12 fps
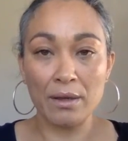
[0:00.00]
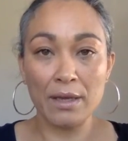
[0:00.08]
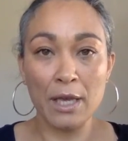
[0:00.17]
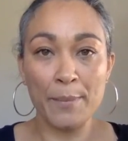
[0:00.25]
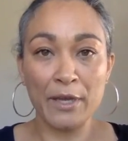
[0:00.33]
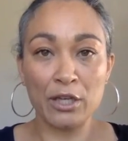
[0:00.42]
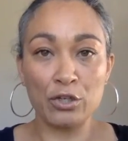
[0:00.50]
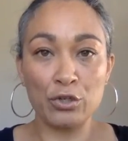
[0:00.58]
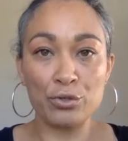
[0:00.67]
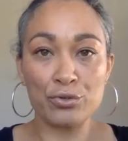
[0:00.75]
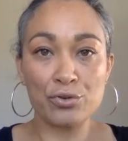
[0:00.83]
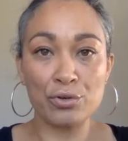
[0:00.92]
keeping a
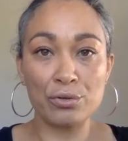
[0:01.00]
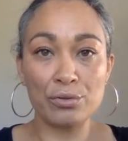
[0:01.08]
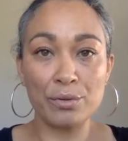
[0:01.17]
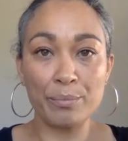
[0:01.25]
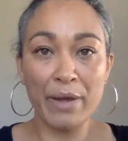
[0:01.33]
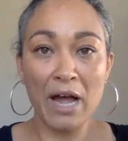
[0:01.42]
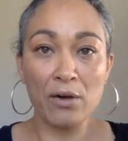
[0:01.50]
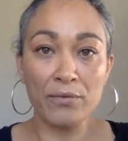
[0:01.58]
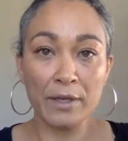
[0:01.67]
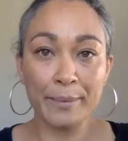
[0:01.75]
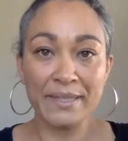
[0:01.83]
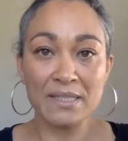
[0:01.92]
neutral
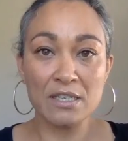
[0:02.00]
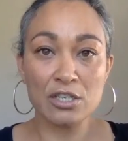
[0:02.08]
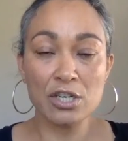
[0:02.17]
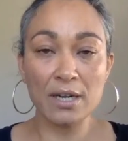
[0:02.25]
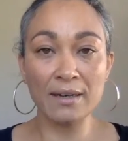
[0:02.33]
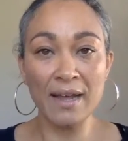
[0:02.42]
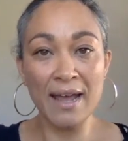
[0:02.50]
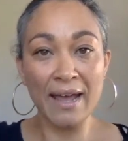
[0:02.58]
pelvic position